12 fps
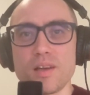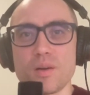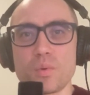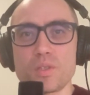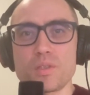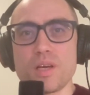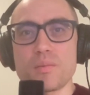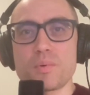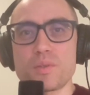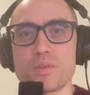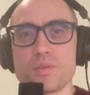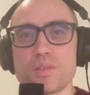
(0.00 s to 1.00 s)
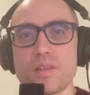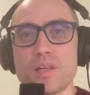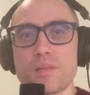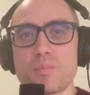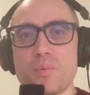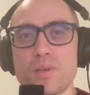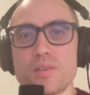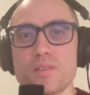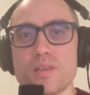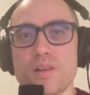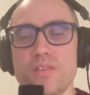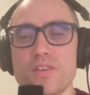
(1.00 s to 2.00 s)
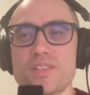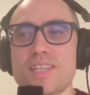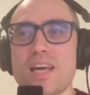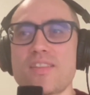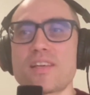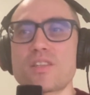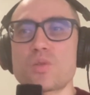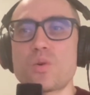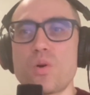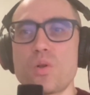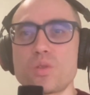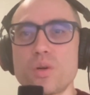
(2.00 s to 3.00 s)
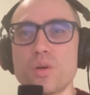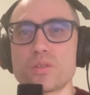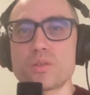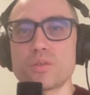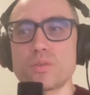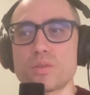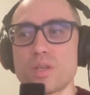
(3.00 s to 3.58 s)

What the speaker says: What did I produce at that point? There is nothing to hold on to